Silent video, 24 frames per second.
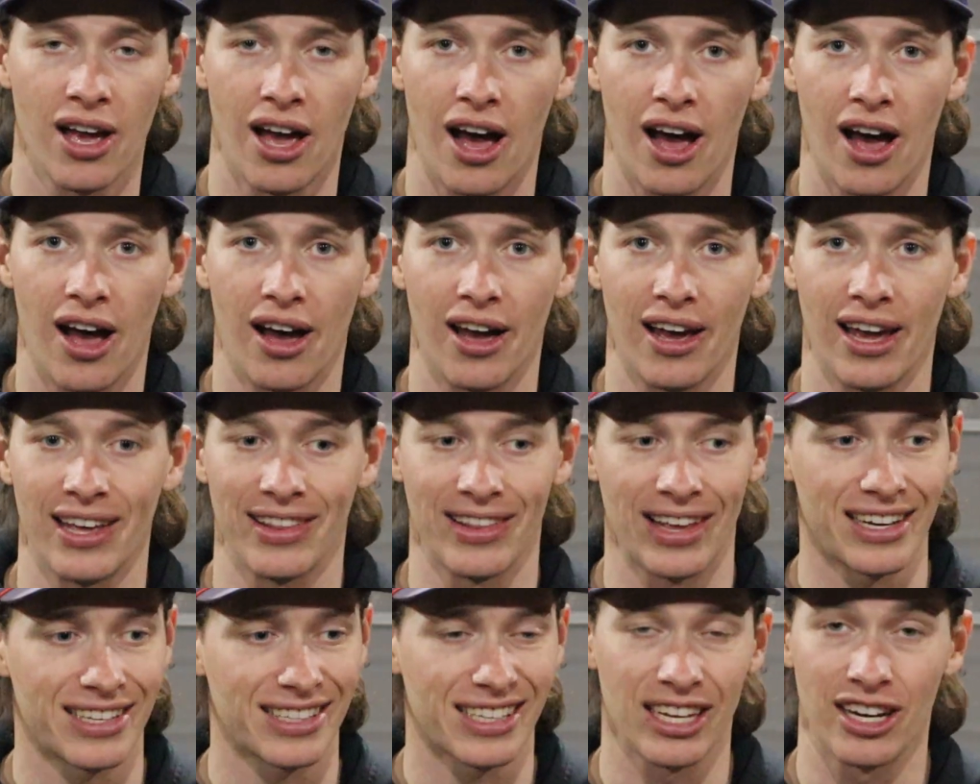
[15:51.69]
And
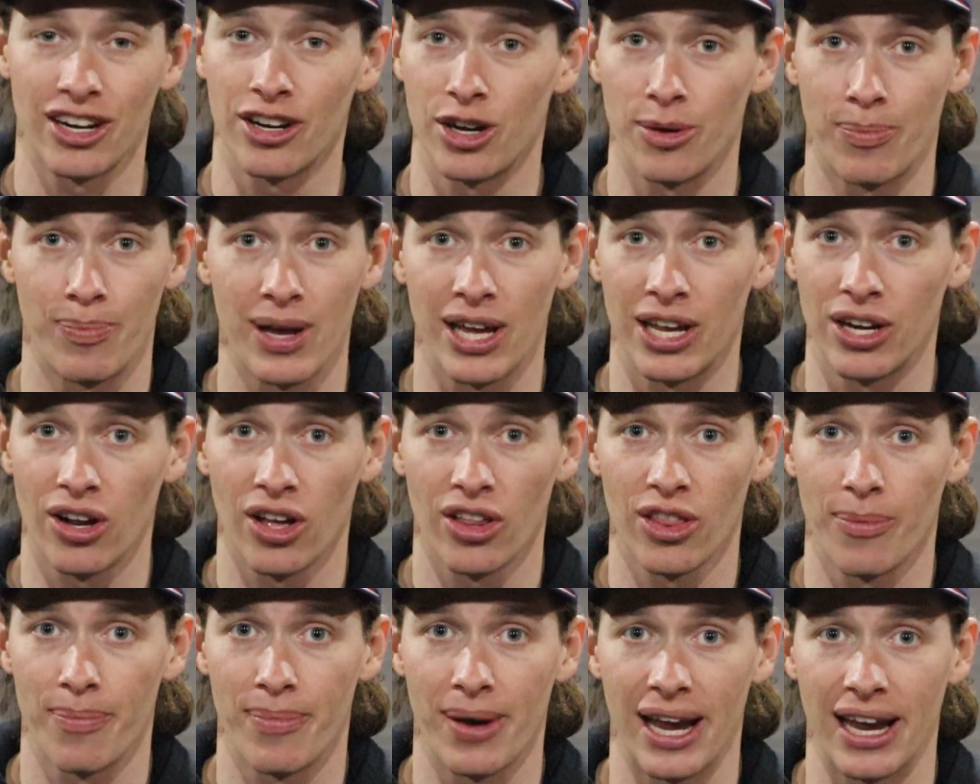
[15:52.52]
that's going to depend
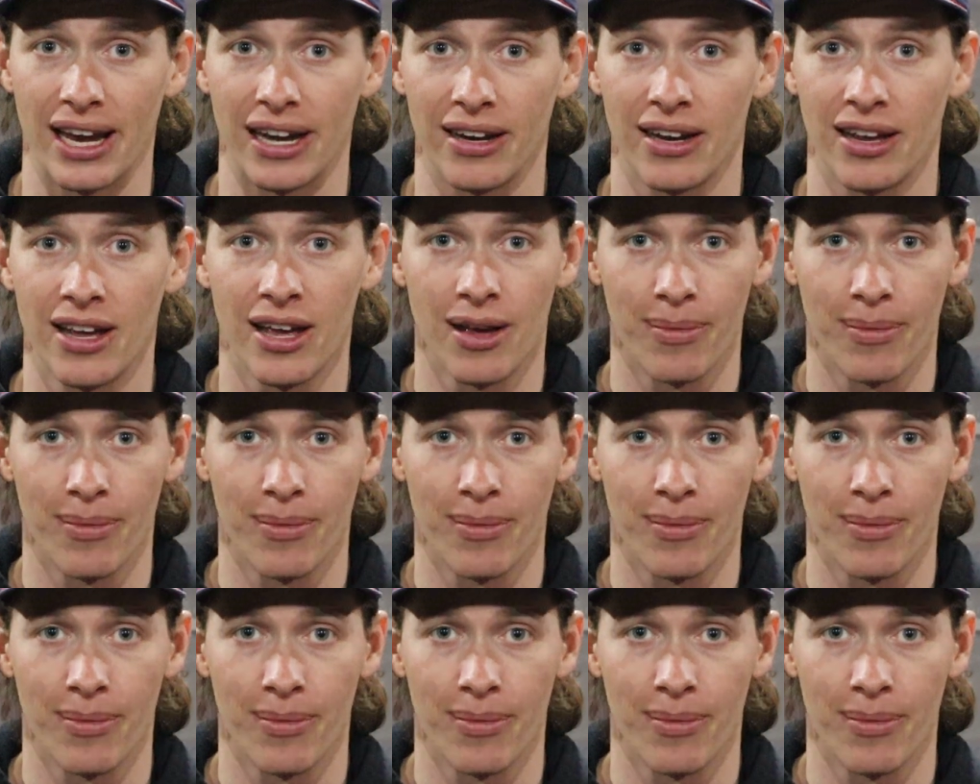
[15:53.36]
on the bait.